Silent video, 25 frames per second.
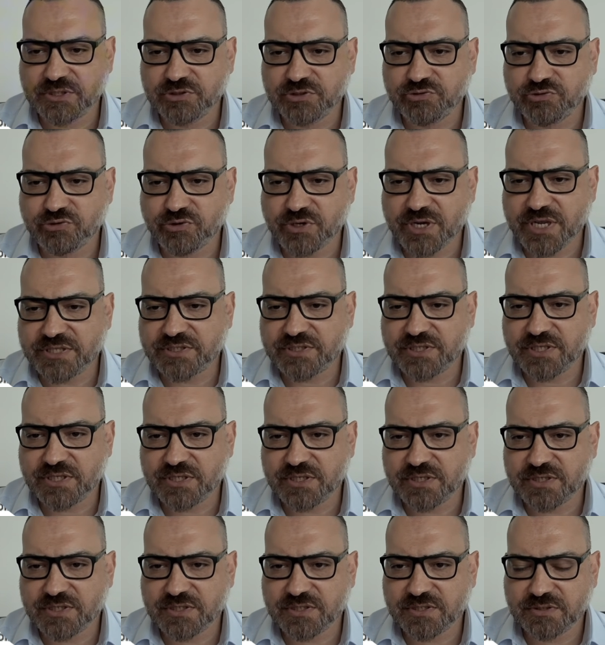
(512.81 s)
the
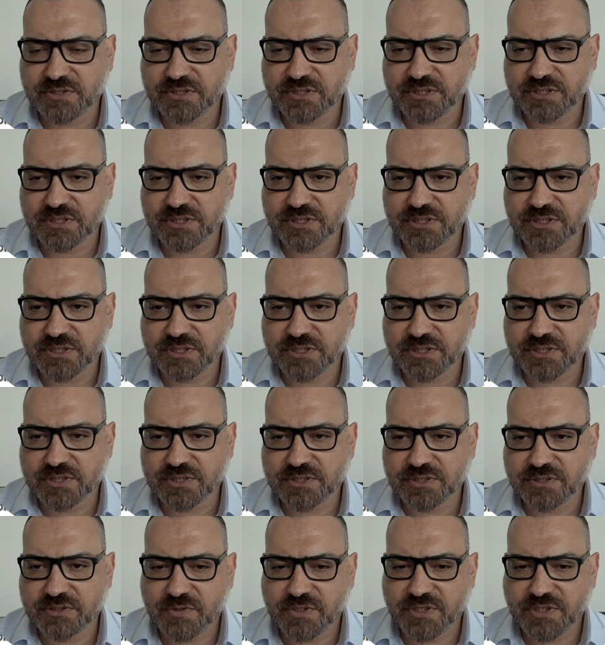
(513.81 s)
rating, the